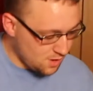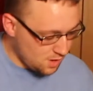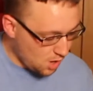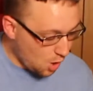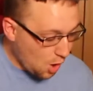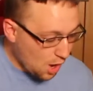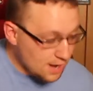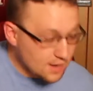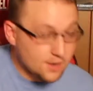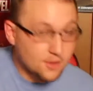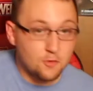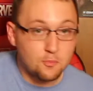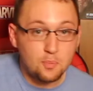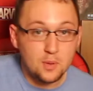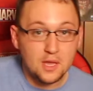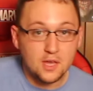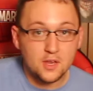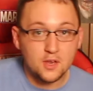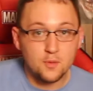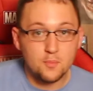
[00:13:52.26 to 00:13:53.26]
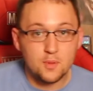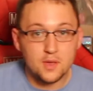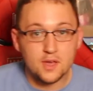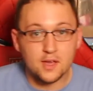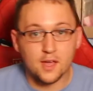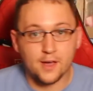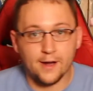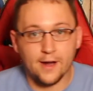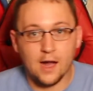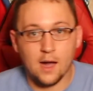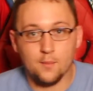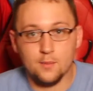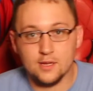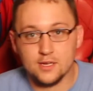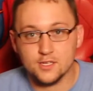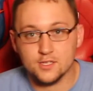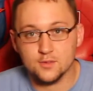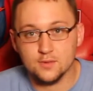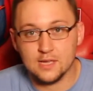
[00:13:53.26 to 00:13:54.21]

Alright, and speaking of big comics,